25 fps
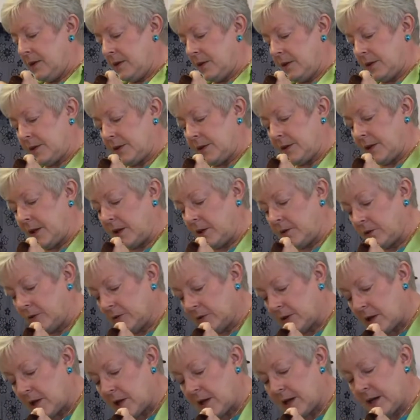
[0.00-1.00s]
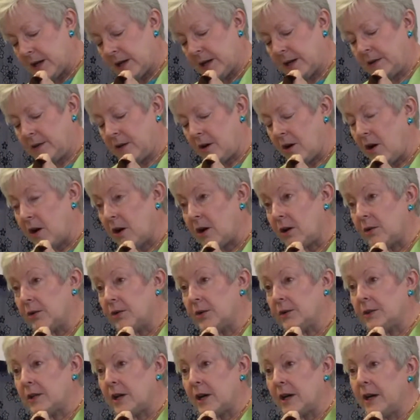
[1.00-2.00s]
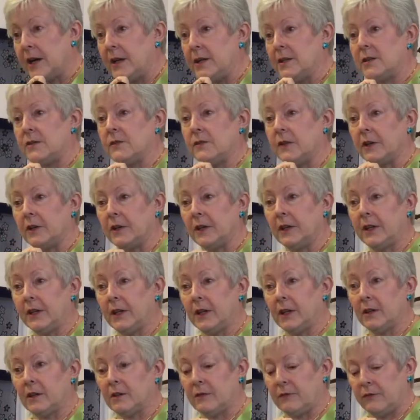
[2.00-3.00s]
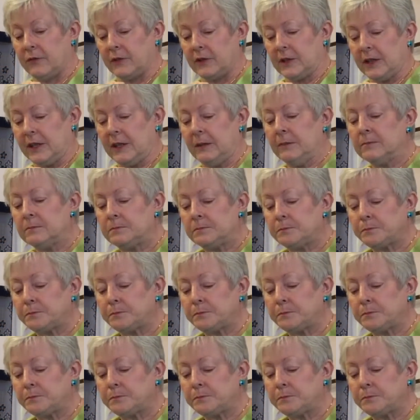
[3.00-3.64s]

center line all the lines very carefully